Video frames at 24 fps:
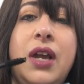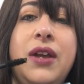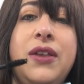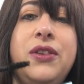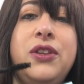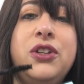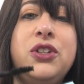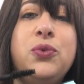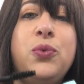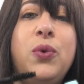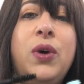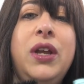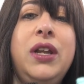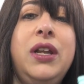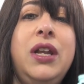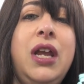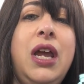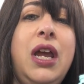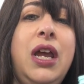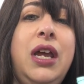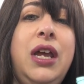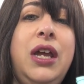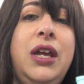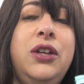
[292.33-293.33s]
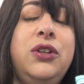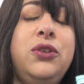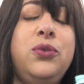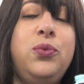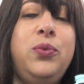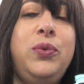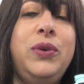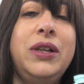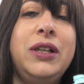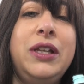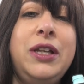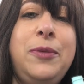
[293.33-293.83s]
this one is
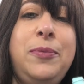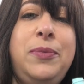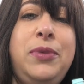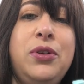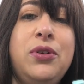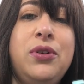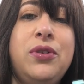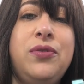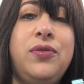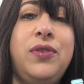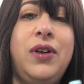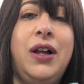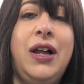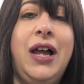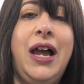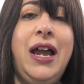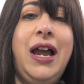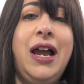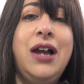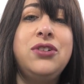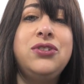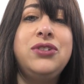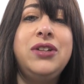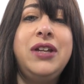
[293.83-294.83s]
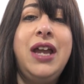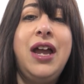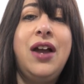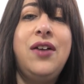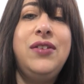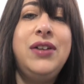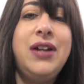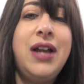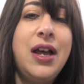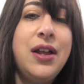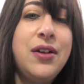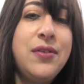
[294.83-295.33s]
really beautiful. I actually
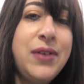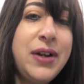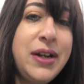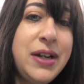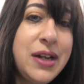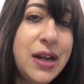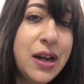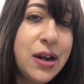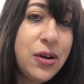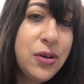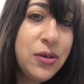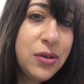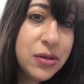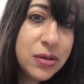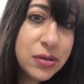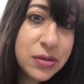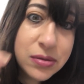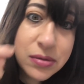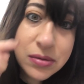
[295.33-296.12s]
have it on right now,